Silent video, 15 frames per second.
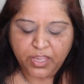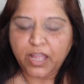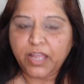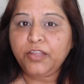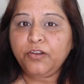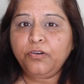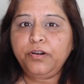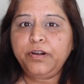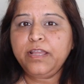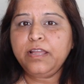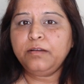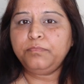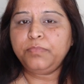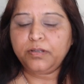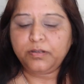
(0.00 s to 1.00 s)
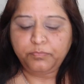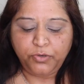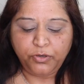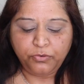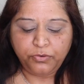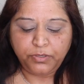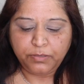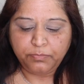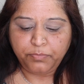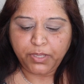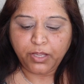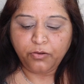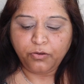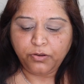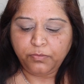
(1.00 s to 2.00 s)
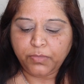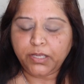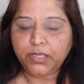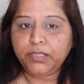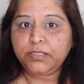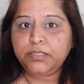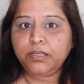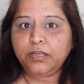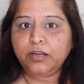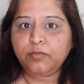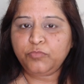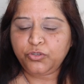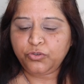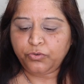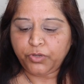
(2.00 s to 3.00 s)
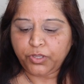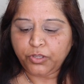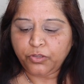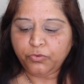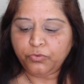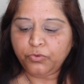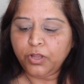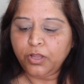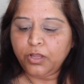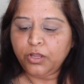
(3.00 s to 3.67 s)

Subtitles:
I already uploaded a pic on my Instagram showing you